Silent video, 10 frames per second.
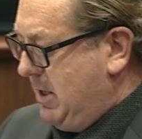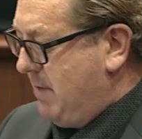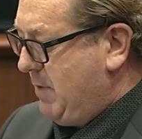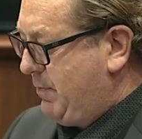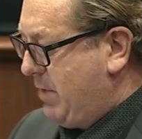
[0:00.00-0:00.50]

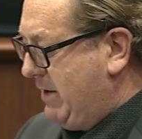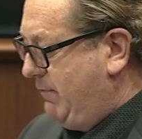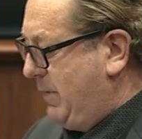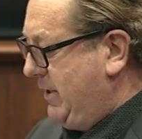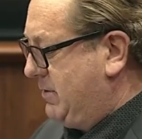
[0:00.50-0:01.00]
I'm not proud
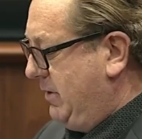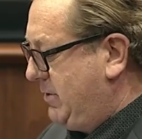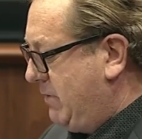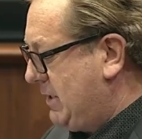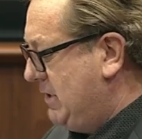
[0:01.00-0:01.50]
of political
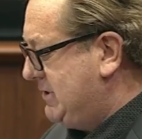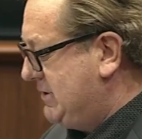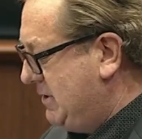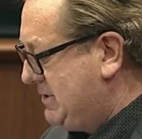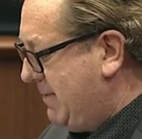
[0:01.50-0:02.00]
incorrectness.
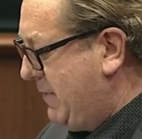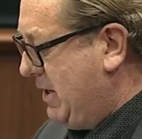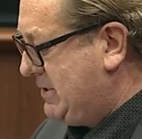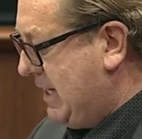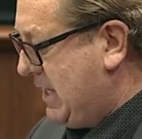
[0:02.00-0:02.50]
It's not something
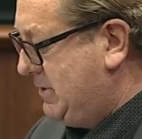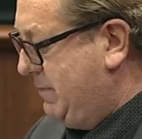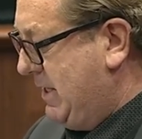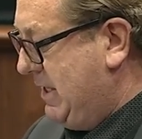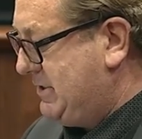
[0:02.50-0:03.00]
I set out to
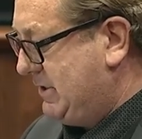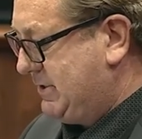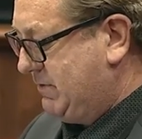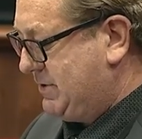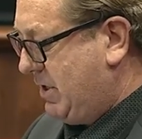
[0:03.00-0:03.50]
be. It's just
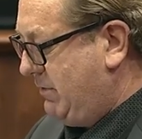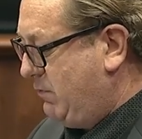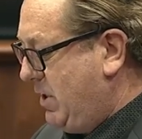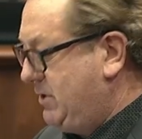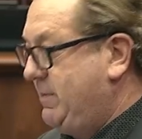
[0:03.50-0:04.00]
a result of
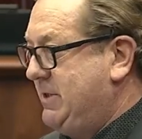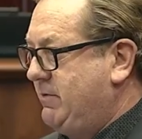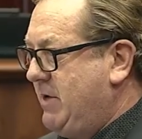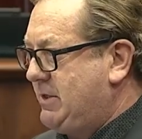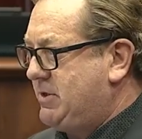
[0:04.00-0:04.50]
wanting to be
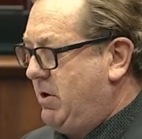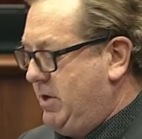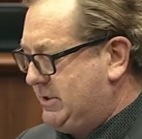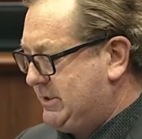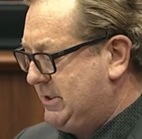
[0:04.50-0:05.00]
direct,
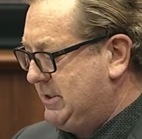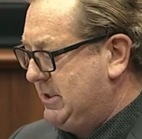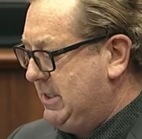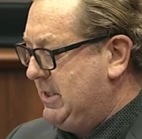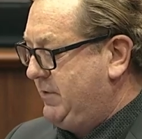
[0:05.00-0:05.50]
honest,
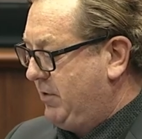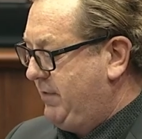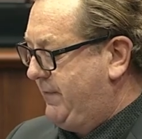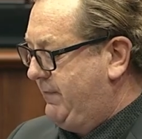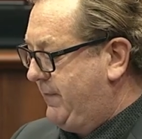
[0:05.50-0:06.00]

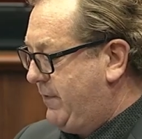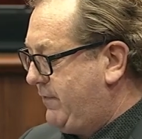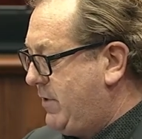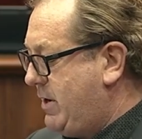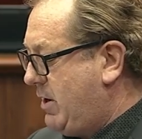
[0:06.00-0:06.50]
truthful,
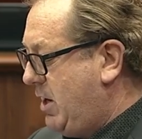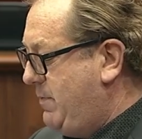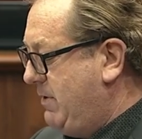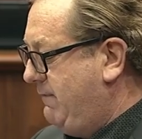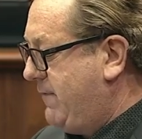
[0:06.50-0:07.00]
forthright,
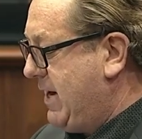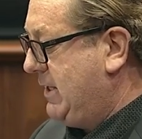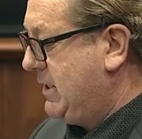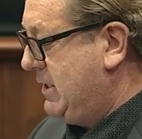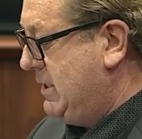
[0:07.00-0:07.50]
open and
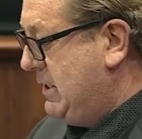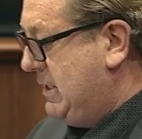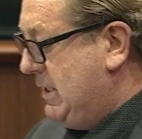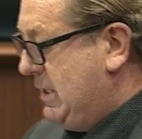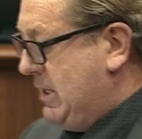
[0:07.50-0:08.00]
frank.
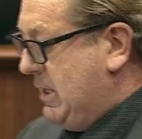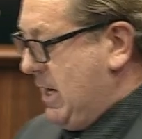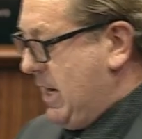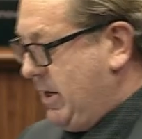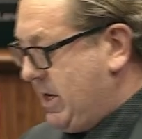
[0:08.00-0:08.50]

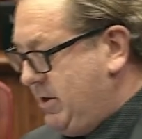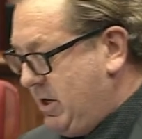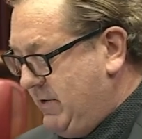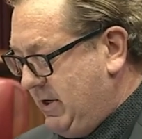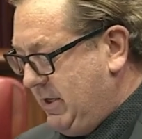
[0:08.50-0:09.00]
And I don't
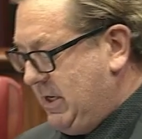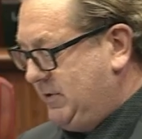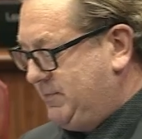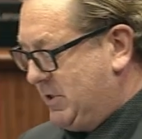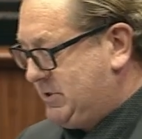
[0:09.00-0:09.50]
know that it
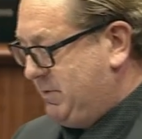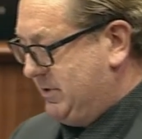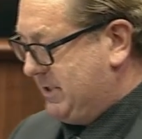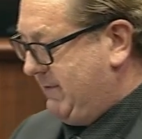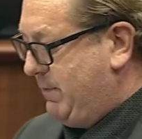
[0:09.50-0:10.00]
is possible to
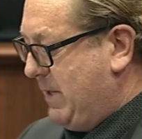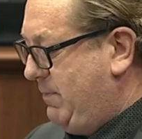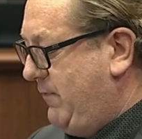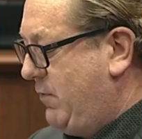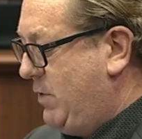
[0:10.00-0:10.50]
serve the
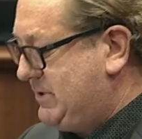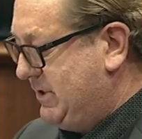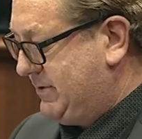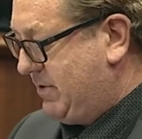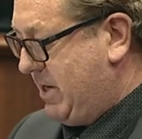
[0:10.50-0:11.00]
people from
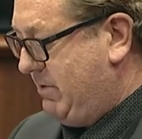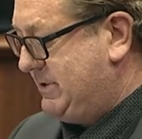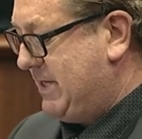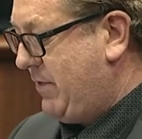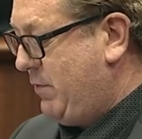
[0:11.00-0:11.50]
Western Australia and
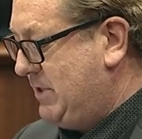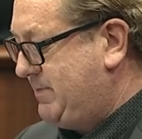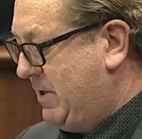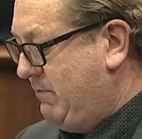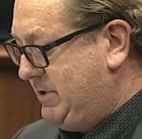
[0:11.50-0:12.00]

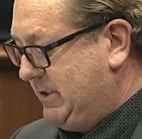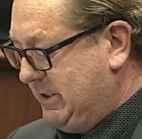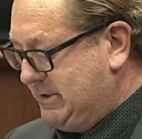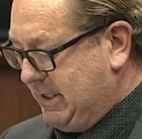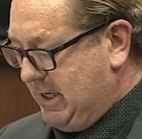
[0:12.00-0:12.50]
Southwest by
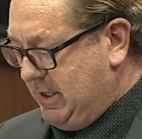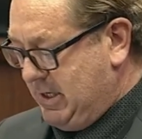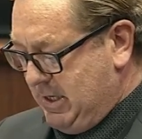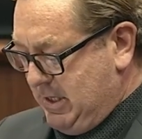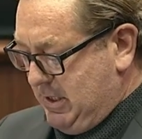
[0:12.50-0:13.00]
rigidly
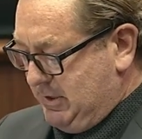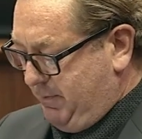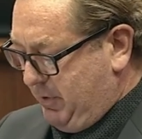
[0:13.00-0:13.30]
sticking to